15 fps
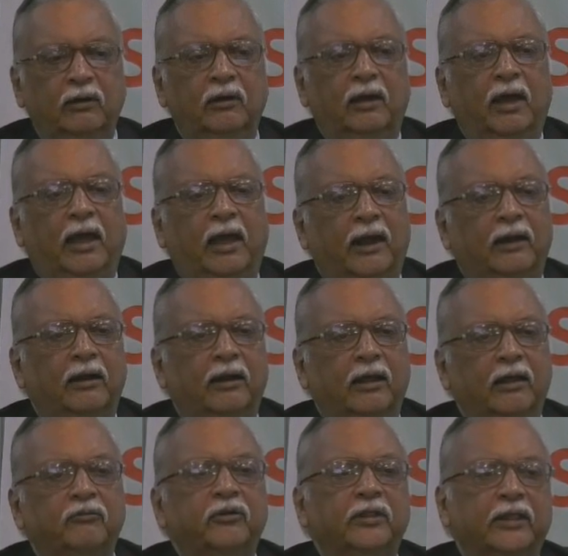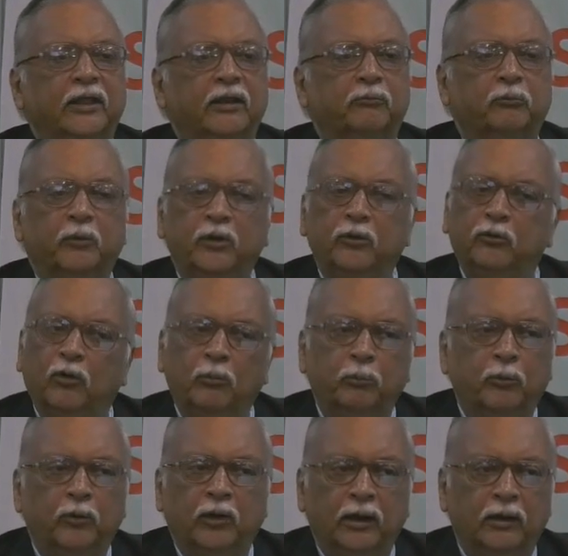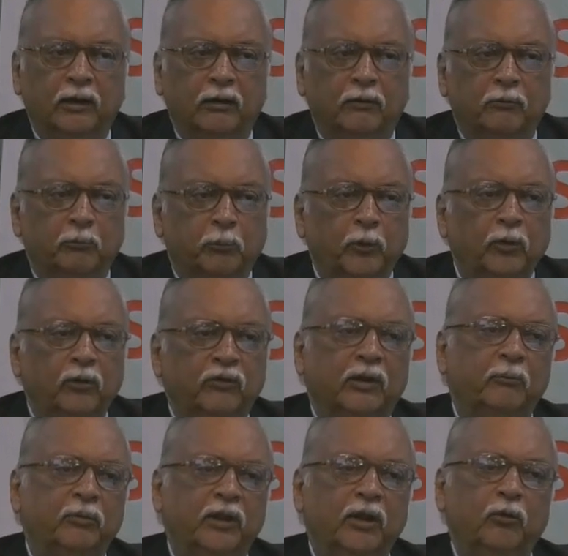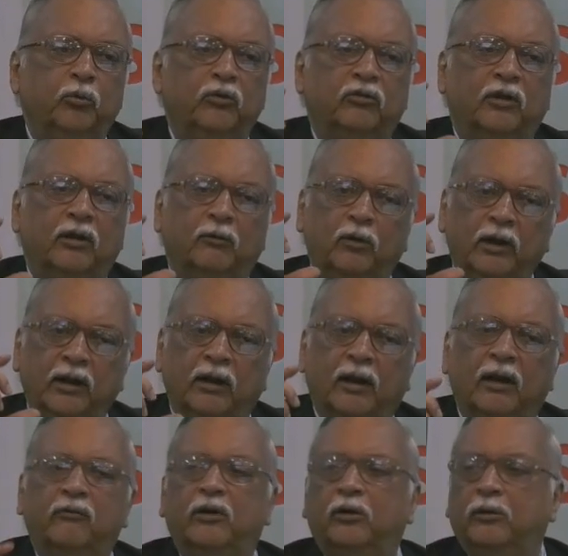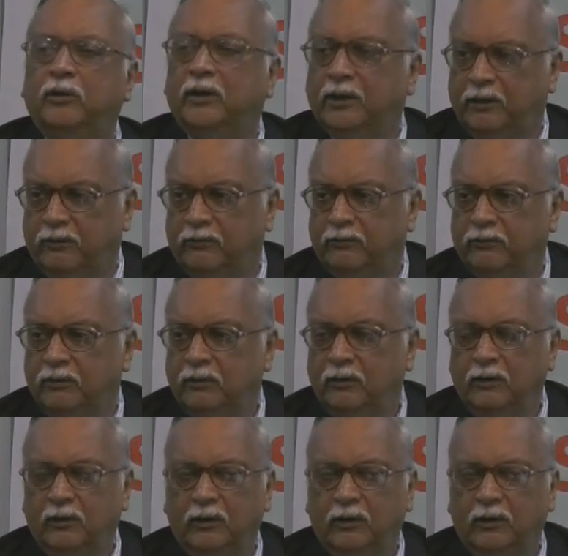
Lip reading: and everything. Please don't put like that. Put something which are only relevant to the disease. If the